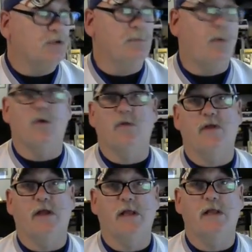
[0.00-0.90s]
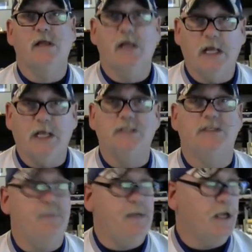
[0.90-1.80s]
important thing, is to
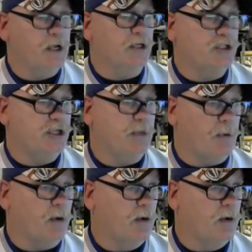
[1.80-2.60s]
be a good shipper.